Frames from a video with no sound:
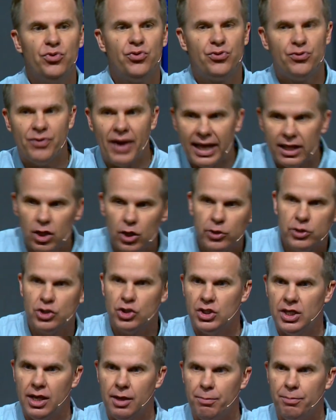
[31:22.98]

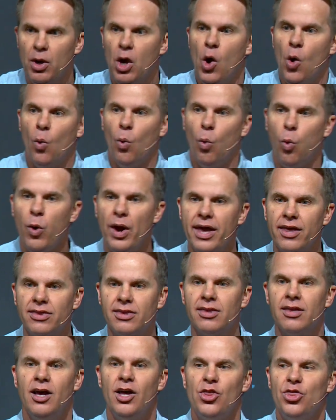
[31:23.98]
fellowship with
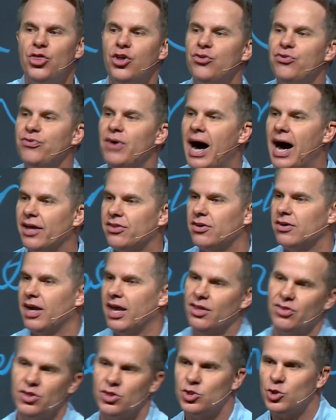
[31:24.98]
the Father
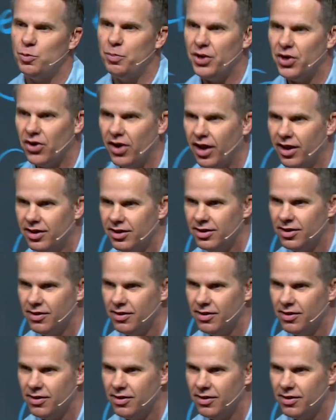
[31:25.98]
and the Spirit.